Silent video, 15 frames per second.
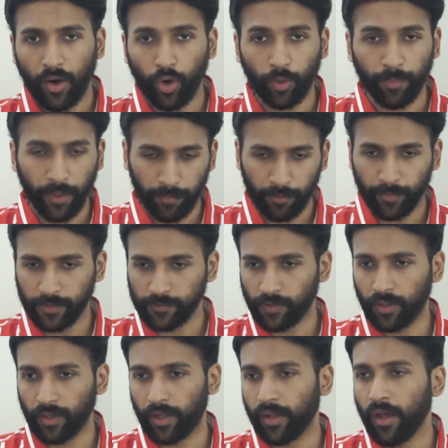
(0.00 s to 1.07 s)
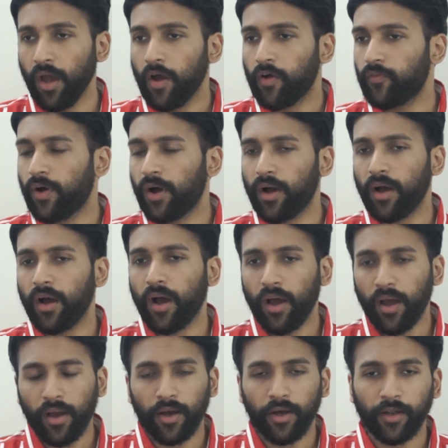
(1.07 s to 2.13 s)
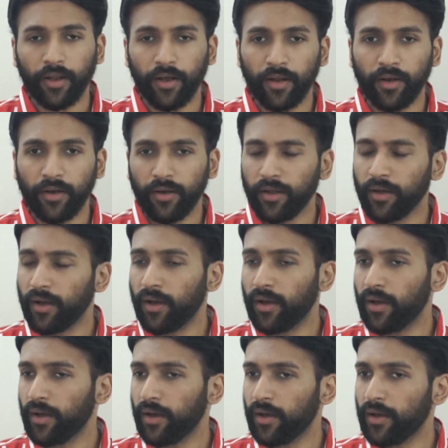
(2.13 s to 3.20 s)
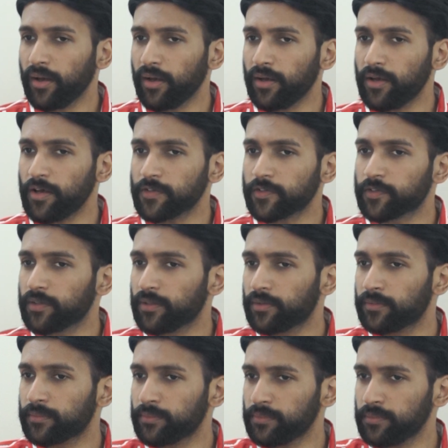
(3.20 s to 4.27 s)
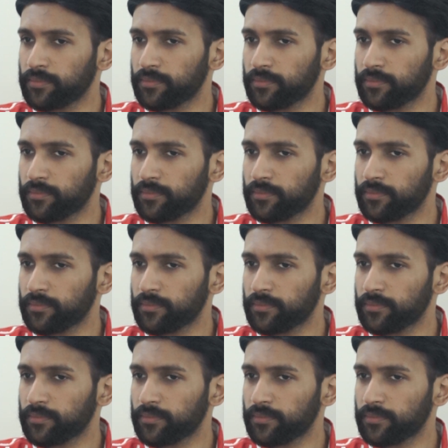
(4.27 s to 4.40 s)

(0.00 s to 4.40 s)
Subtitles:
Or people may sing it like Varanasyam.